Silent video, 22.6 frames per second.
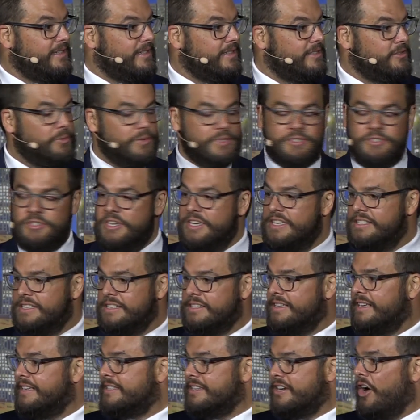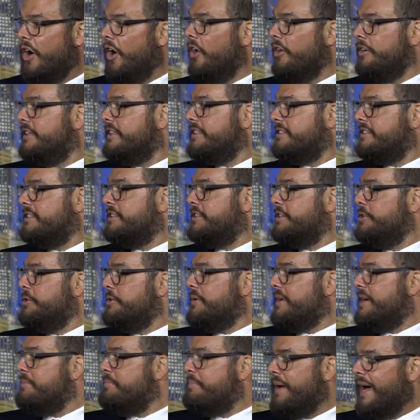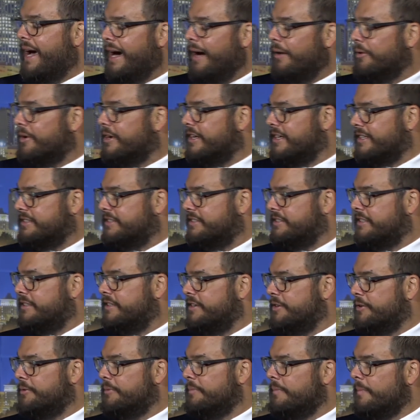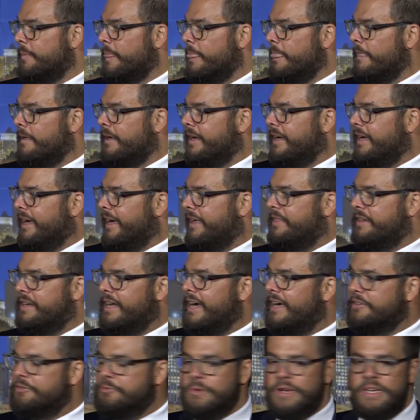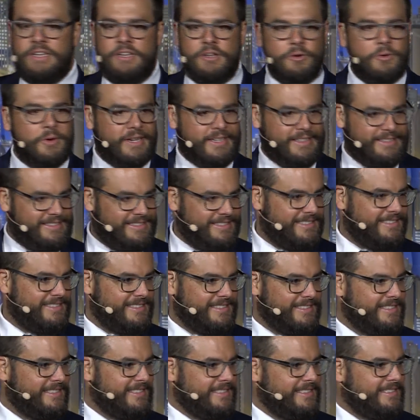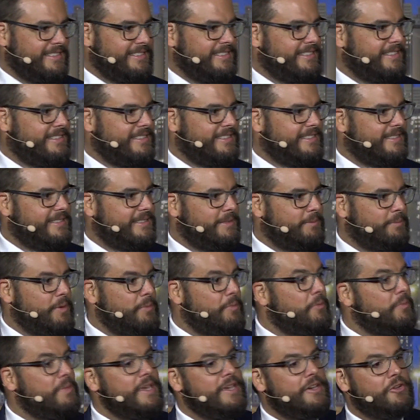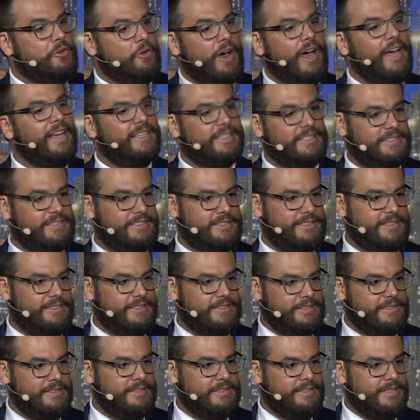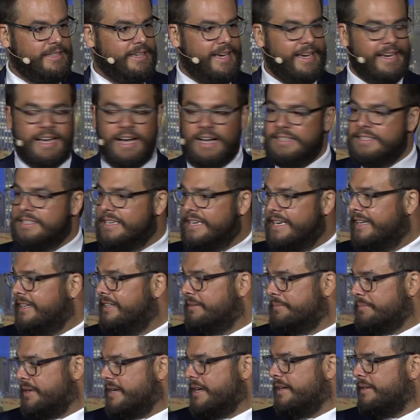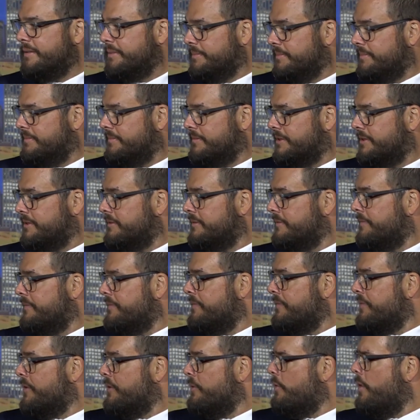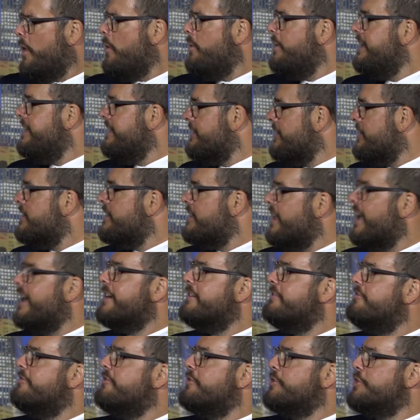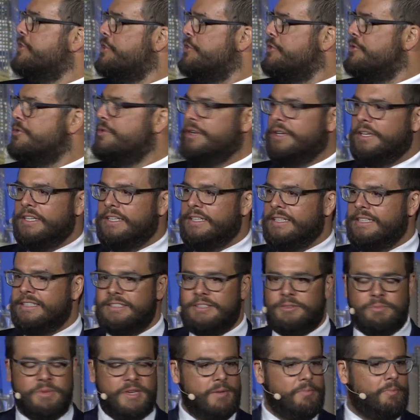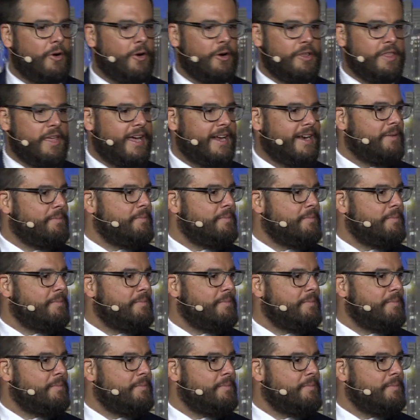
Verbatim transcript: that's what Jesus has called us to do and empowered us to do. And that as we do it, people meet Christ and God's kingdom comes. What would it look like for you to be a part of that? Now,